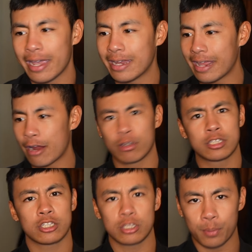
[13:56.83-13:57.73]
an
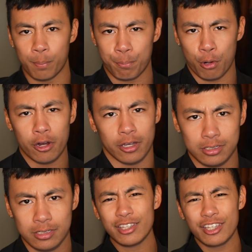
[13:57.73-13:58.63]
irresistible
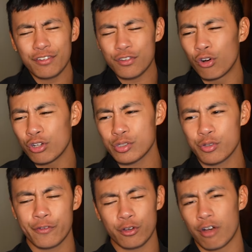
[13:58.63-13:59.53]
product, then of course
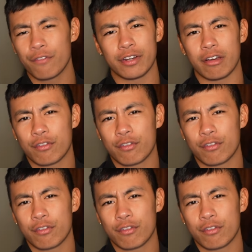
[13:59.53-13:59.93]
you'll feel confident.